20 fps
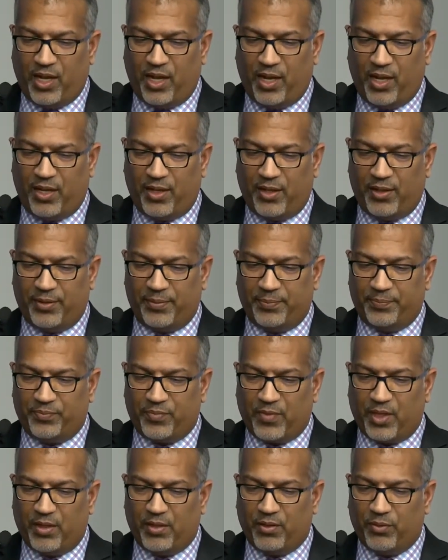
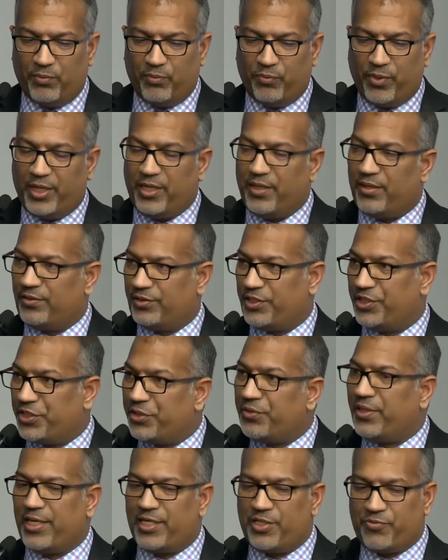To
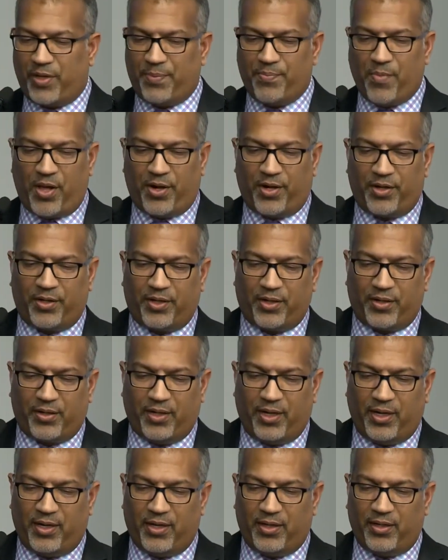do this, we monitor
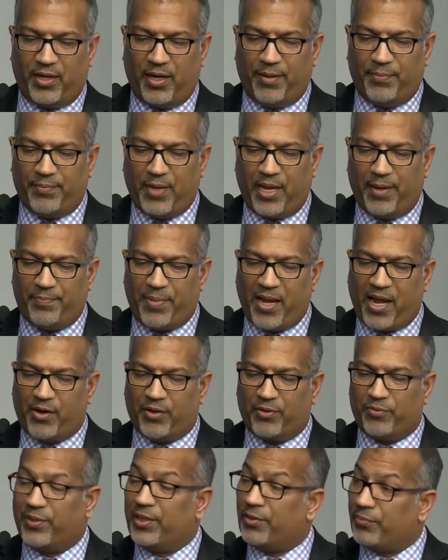and
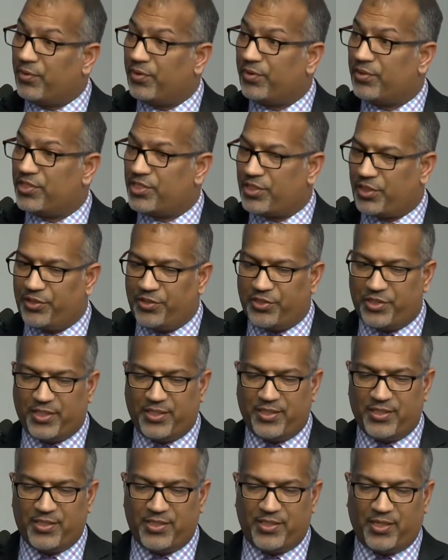power real-world
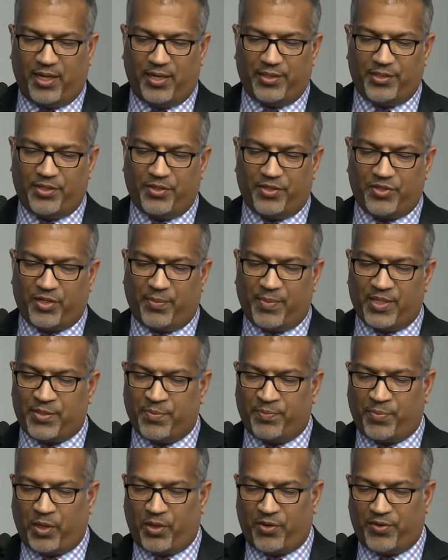solutions to
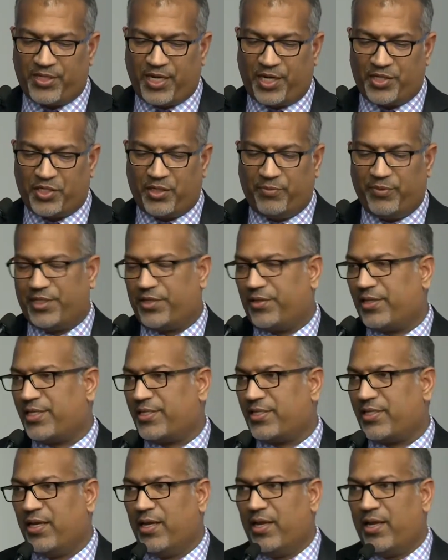extremism polarization. We do
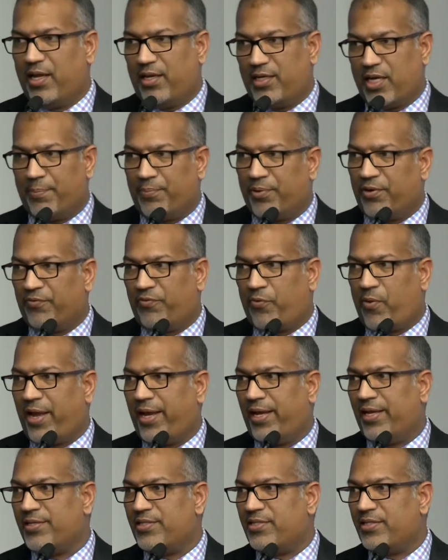this a number of
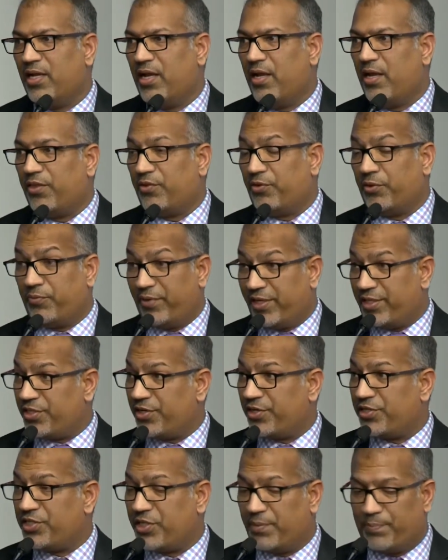ways, through
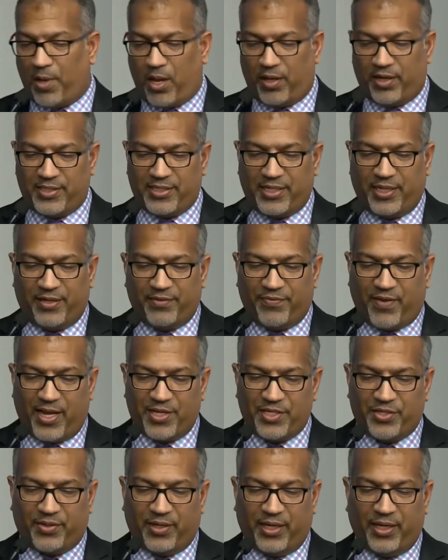research and policy
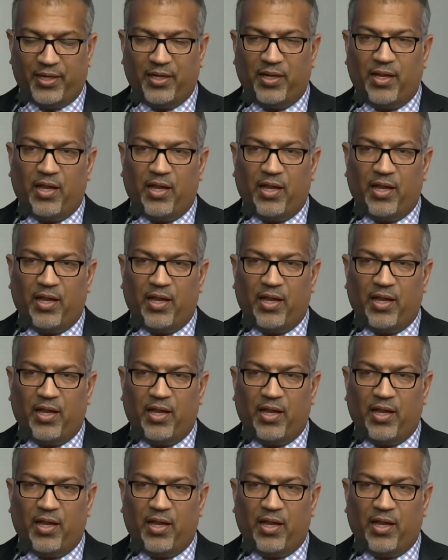advisory,